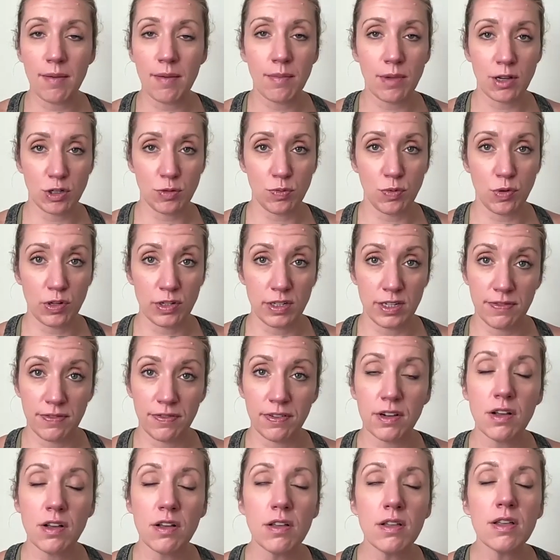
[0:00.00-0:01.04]
much more
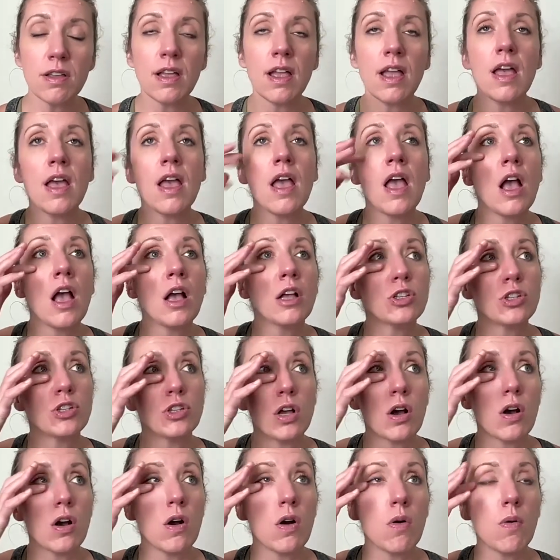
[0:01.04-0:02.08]
difficult.
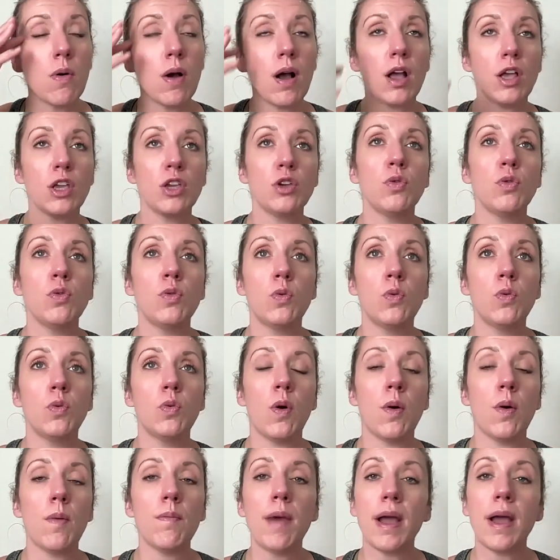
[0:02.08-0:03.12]
So
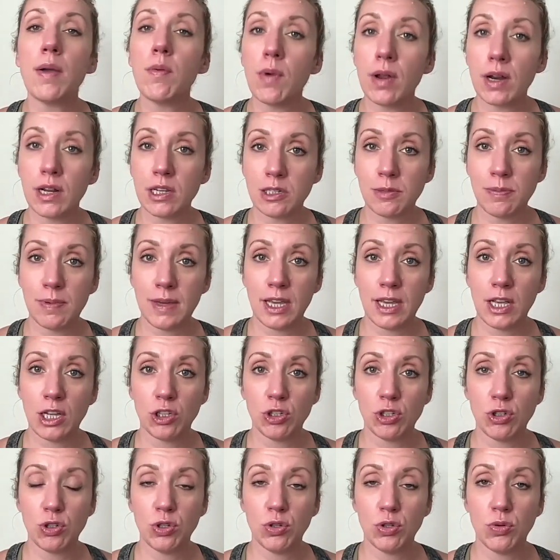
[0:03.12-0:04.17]
you might want to speak
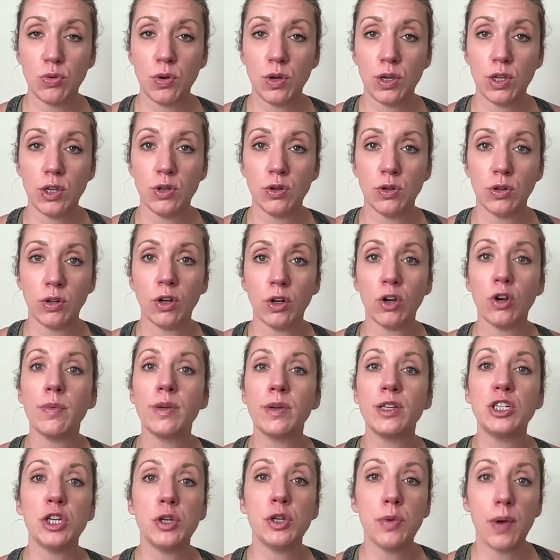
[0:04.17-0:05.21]
to your
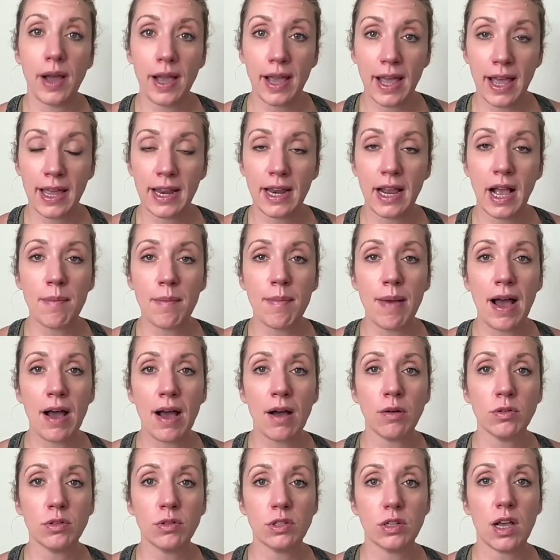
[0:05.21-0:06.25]
OBGYN
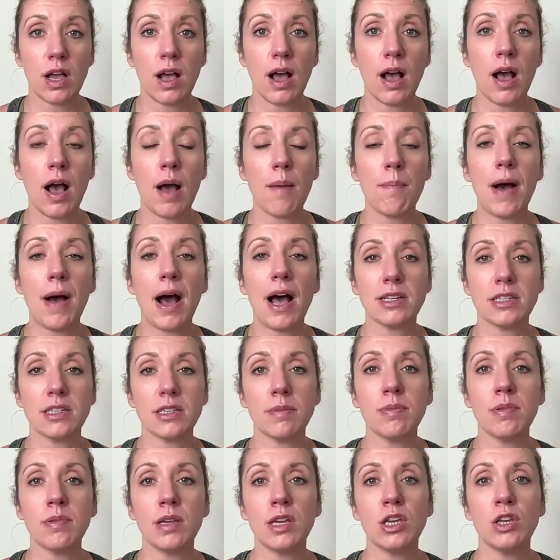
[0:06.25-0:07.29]
about
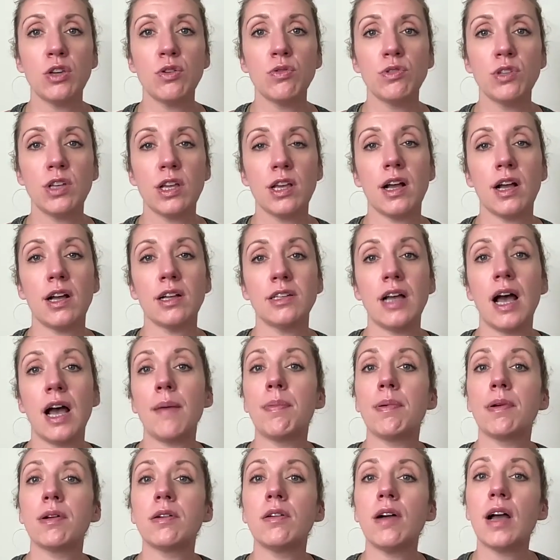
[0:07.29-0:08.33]
possibly using a
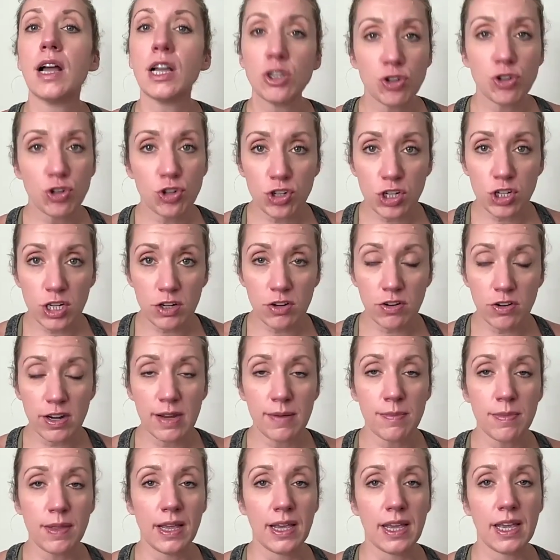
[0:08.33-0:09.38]
topical estrogen
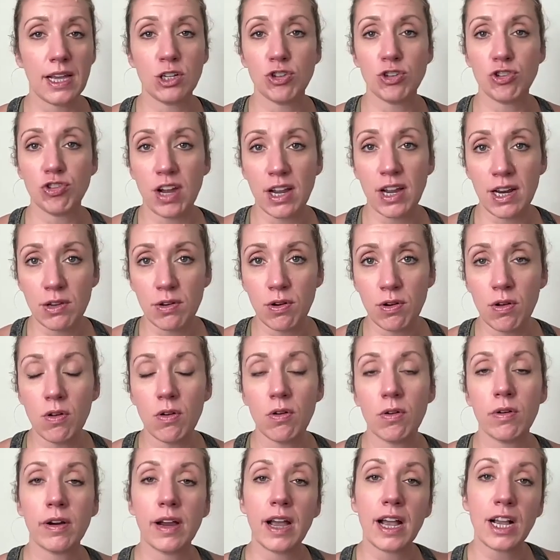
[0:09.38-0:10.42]
cream like estradiol
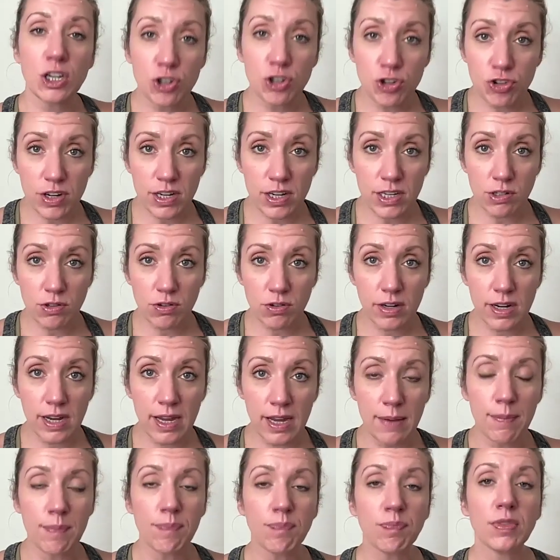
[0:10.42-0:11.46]
or estrace
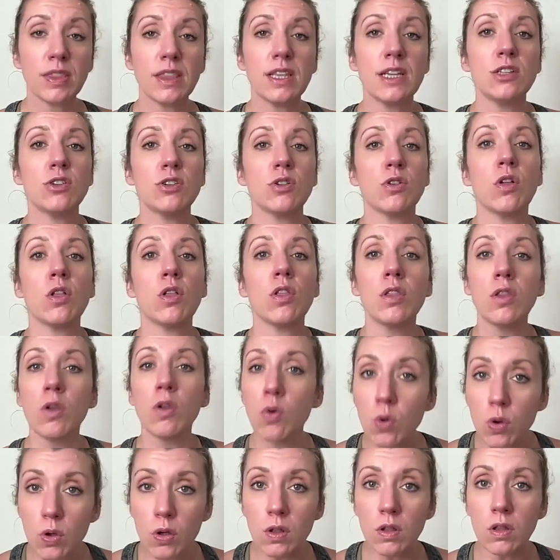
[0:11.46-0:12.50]
cream. These are
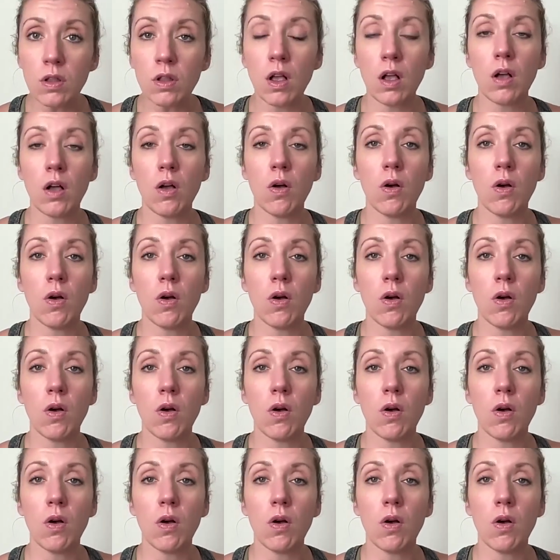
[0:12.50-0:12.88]
local